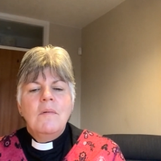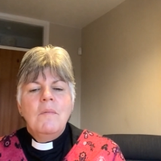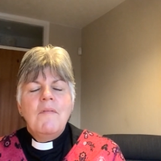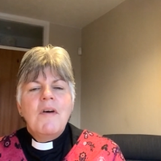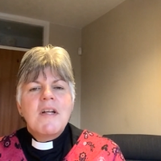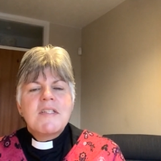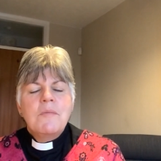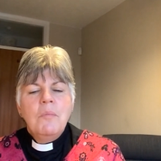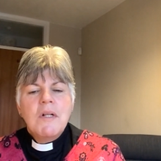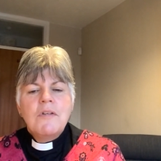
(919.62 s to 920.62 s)
We've heard
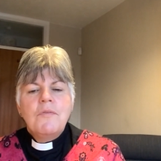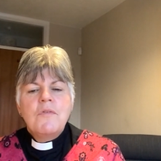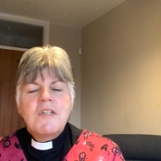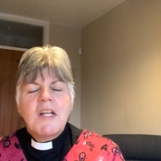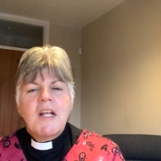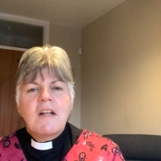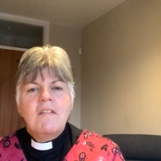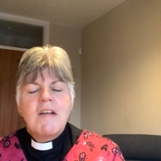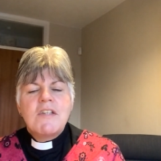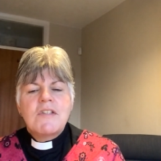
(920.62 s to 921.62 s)
some wonderful
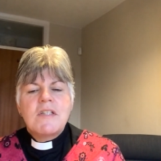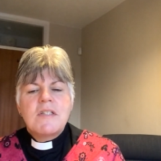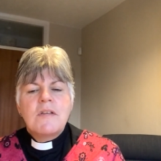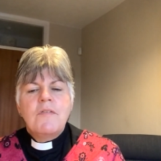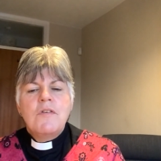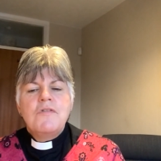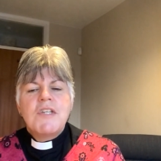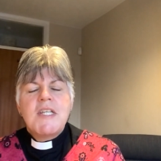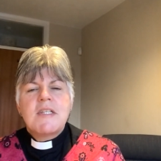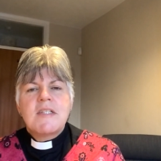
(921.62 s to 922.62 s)
declarations of who
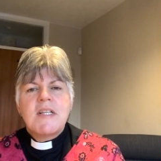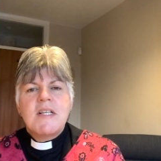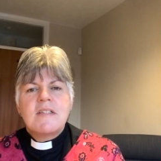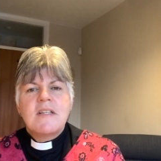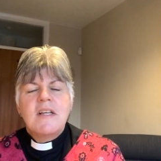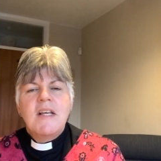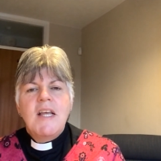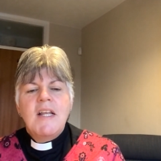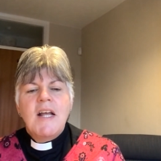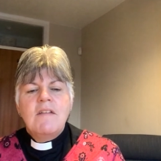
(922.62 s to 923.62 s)
Jesus is
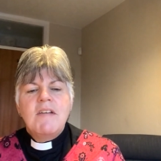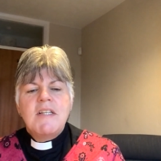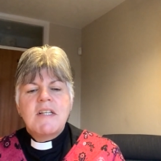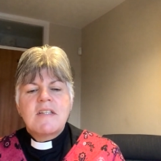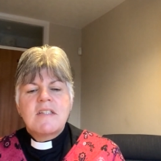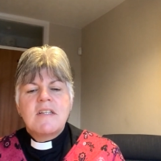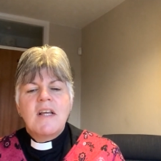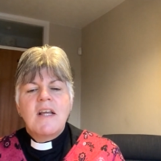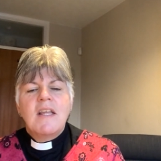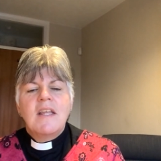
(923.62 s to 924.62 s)
in our readings
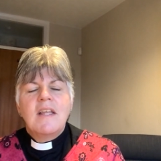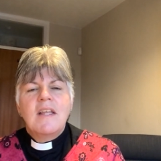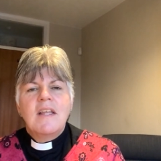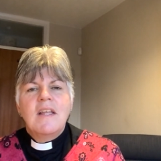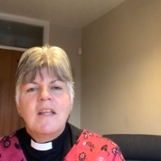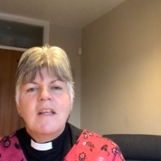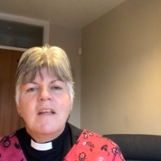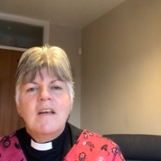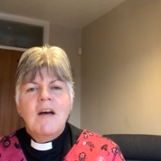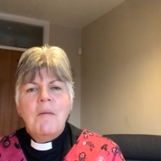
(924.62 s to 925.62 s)
today.
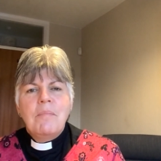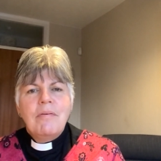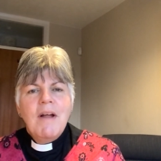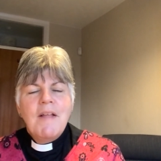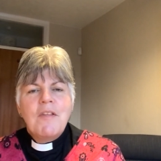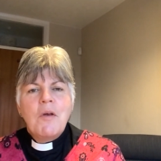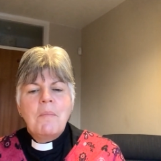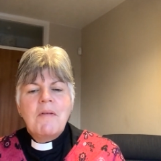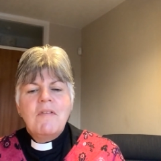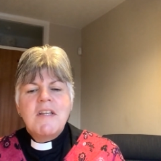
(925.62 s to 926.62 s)
I pray that you'll
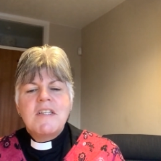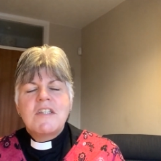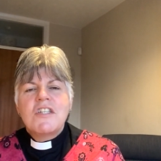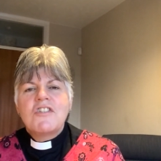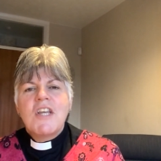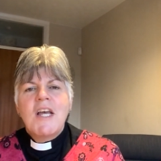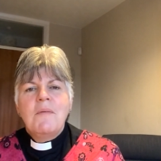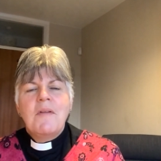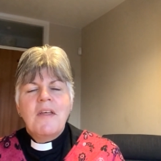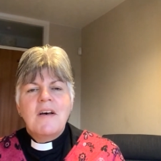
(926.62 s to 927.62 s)
be ready to share
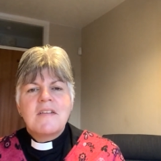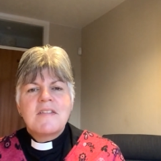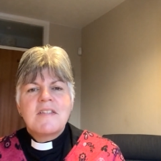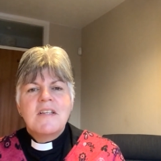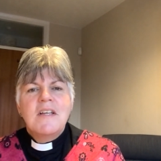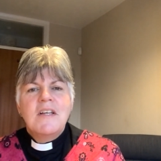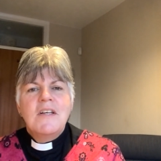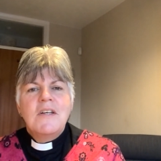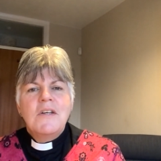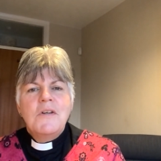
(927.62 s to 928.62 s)
with us
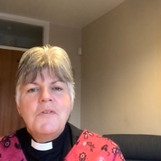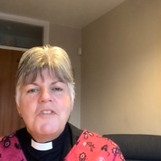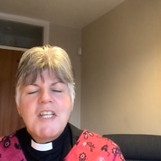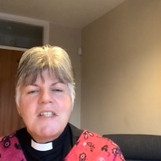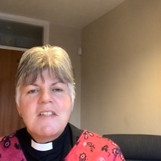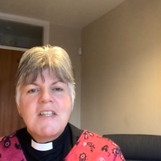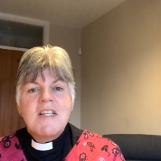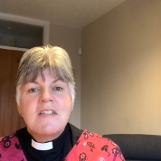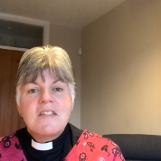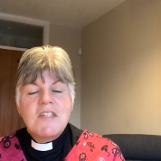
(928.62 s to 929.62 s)
who Jesus
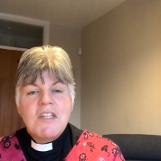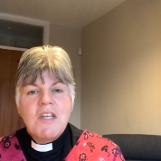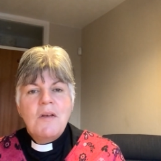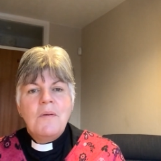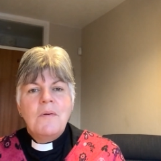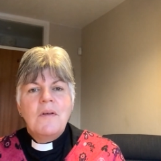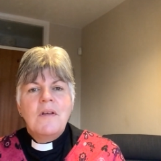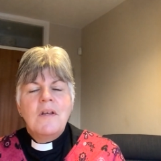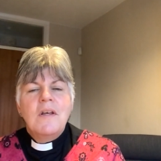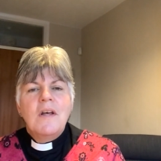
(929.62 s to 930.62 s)
is to you
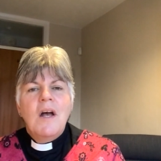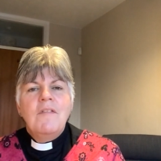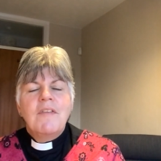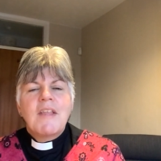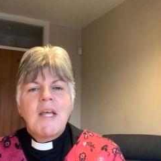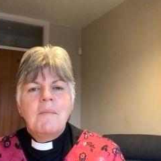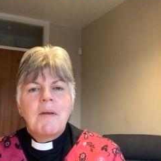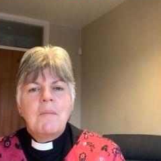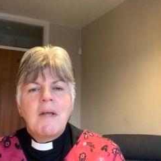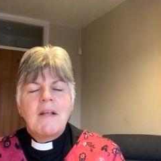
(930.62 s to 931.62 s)
over the
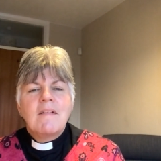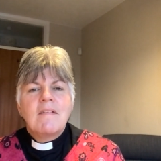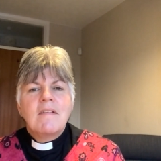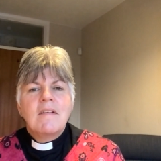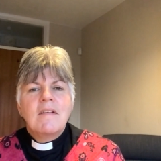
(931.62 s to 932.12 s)
coming weeks.